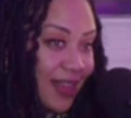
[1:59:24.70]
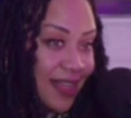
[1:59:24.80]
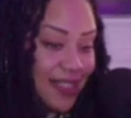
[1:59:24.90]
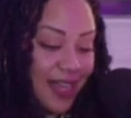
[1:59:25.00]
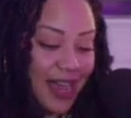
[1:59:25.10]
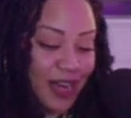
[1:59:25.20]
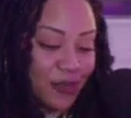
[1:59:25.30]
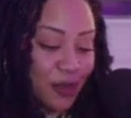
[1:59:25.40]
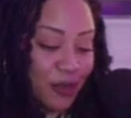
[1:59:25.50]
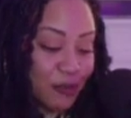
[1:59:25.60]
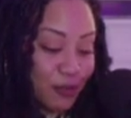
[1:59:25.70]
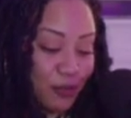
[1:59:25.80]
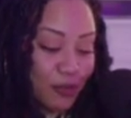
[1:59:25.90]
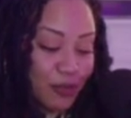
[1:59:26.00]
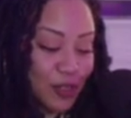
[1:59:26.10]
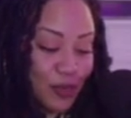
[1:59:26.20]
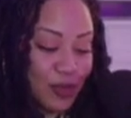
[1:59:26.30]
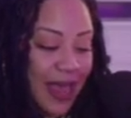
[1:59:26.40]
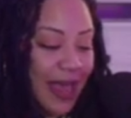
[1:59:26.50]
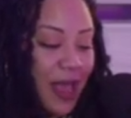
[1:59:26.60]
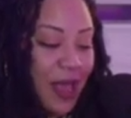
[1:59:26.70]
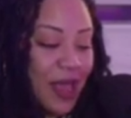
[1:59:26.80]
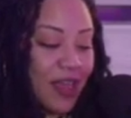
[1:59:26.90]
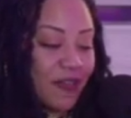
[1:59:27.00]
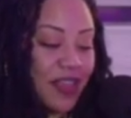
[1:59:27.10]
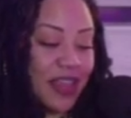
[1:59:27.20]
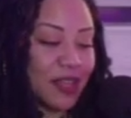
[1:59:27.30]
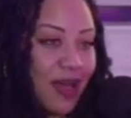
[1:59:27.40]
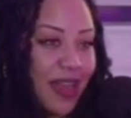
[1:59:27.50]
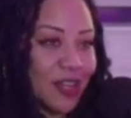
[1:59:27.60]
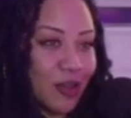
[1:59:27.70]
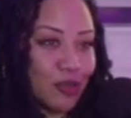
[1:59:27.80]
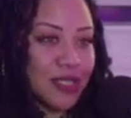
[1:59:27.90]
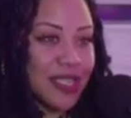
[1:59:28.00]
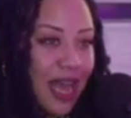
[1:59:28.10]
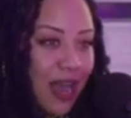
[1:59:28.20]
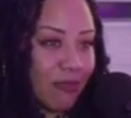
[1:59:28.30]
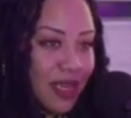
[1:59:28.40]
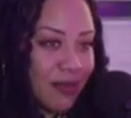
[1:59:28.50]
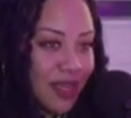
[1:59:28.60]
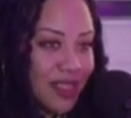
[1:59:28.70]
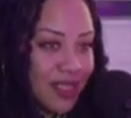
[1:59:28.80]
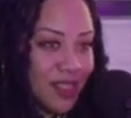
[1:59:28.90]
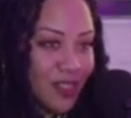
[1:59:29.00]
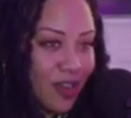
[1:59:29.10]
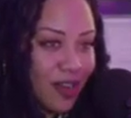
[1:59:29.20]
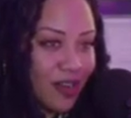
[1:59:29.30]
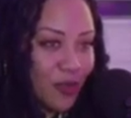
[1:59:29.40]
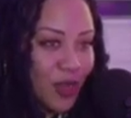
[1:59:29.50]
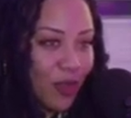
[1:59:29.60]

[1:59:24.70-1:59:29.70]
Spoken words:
said, I gotta feel comfortable with you. Like, if anybody know, you see how me and my sisters are. We